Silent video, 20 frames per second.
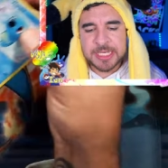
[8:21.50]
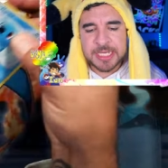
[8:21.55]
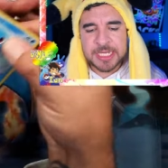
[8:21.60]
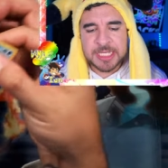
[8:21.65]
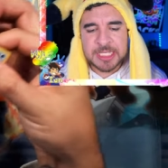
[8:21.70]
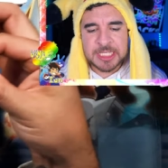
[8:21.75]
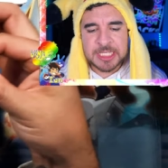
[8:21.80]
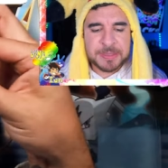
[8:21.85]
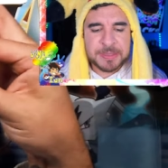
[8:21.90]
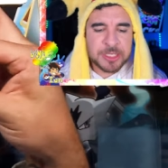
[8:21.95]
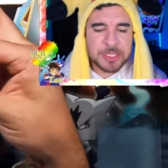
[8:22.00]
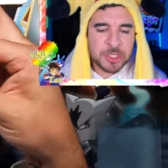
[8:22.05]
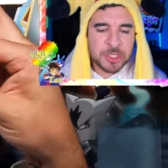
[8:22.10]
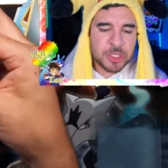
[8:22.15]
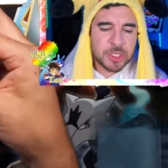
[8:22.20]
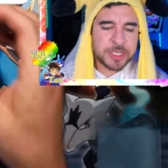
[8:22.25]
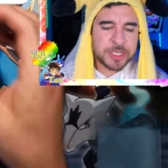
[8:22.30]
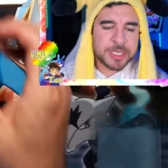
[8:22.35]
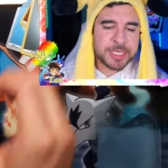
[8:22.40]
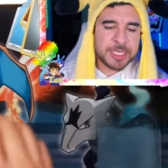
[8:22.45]
it's been
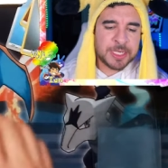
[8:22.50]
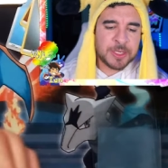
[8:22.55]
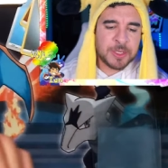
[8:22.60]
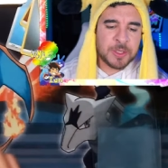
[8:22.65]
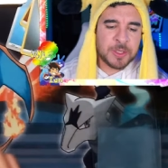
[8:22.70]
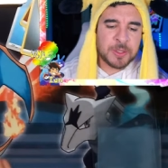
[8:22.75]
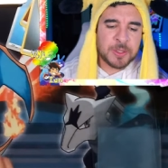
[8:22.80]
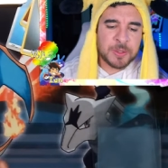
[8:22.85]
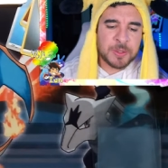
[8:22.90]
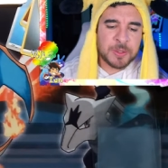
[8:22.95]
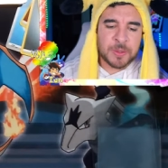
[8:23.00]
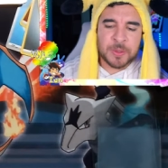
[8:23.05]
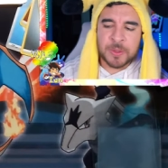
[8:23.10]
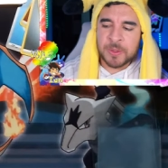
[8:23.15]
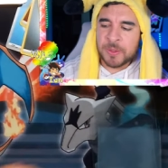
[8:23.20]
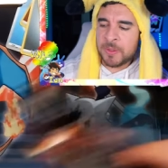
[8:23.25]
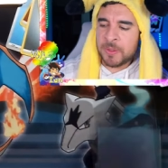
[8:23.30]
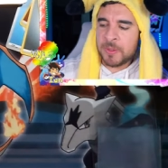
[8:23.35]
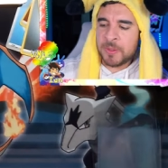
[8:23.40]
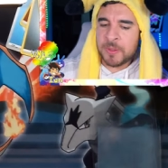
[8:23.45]
cooking.
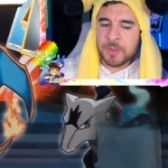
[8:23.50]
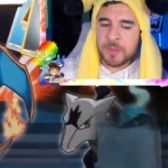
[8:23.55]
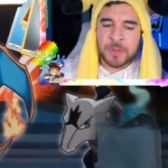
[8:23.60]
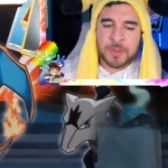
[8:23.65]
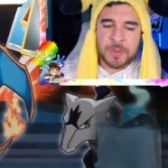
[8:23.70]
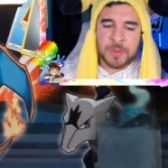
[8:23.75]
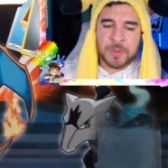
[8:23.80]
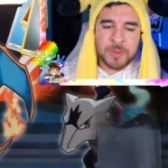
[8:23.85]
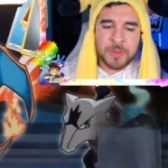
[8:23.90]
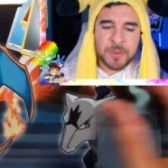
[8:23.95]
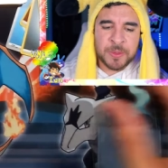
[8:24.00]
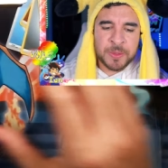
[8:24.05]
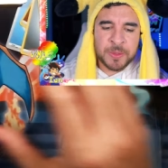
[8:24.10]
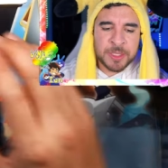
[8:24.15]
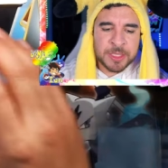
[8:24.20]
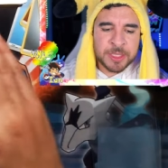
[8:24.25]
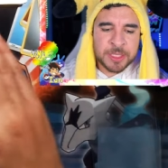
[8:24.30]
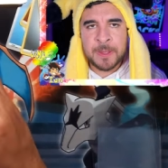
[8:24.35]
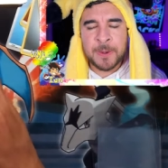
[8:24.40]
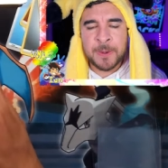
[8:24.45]
Oh,
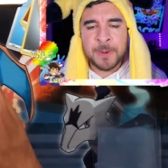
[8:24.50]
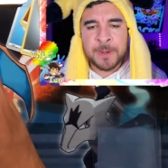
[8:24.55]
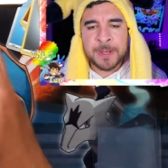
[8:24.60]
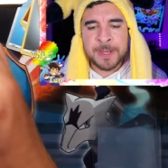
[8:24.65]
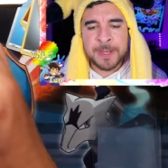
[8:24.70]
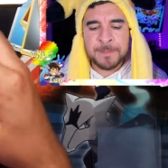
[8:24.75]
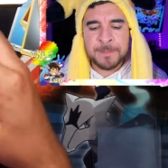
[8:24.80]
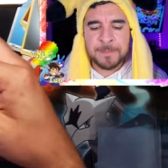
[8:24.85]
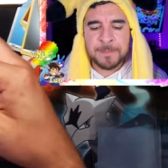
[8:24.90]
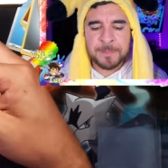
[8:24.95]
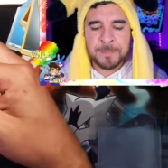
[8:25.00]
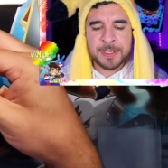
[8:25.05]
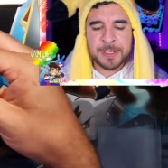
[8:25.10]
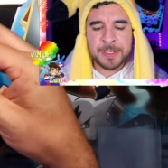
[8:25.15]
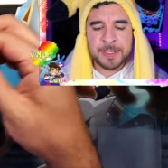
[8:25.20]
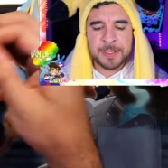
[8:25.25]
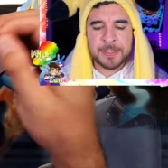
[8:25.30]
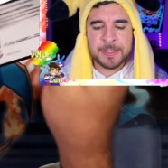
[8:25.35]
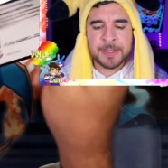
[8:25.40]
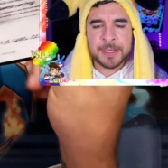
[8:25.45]
okay.
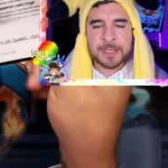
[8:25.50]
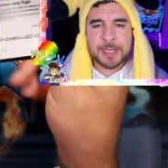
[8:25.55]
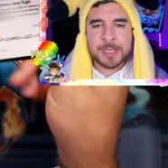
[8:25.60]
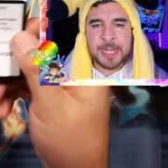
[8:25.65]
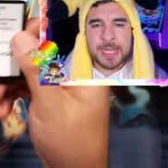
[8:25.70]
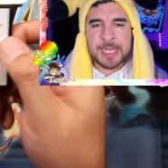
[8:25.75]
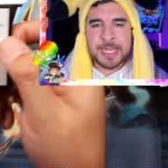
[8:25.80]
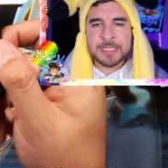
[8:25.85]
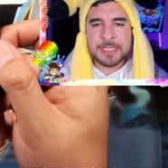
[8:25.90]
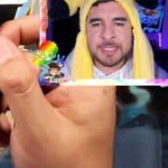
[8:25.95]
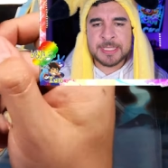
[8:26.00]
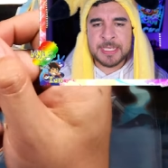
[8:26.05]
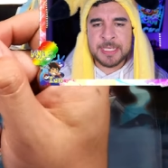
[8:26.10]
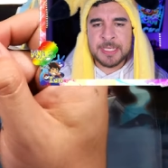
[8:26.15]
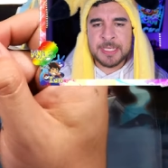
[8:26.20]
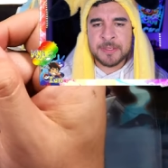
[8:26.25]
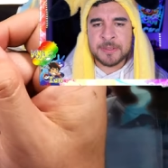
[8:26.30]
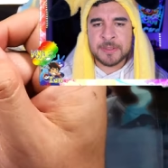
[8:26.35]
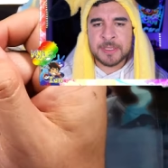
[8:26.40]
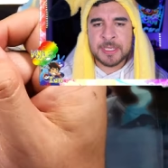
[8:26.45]
Okay. I see
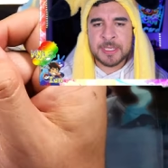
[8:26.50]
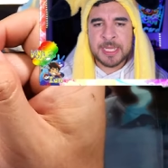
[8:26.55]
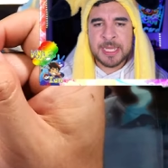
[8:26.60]
you.